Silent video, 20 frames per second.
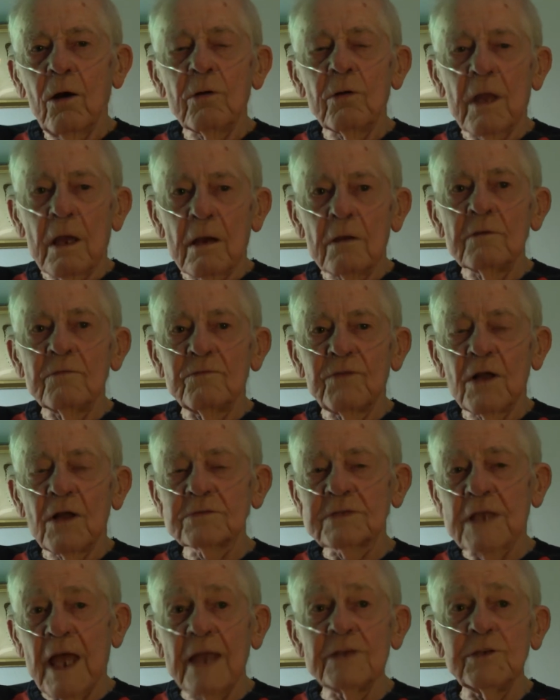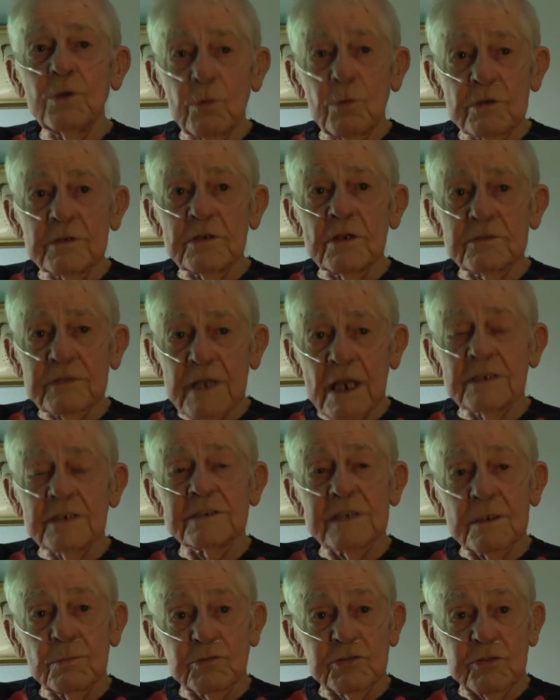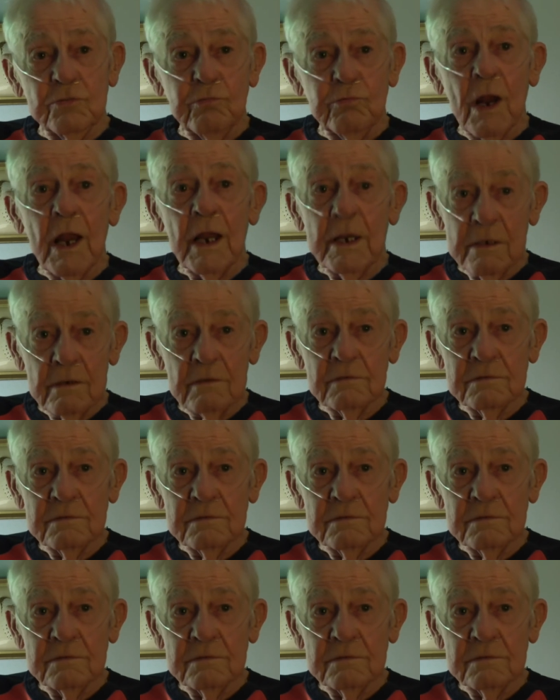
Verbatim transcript: Oh yeah, felt, and you would, your tendency was to run,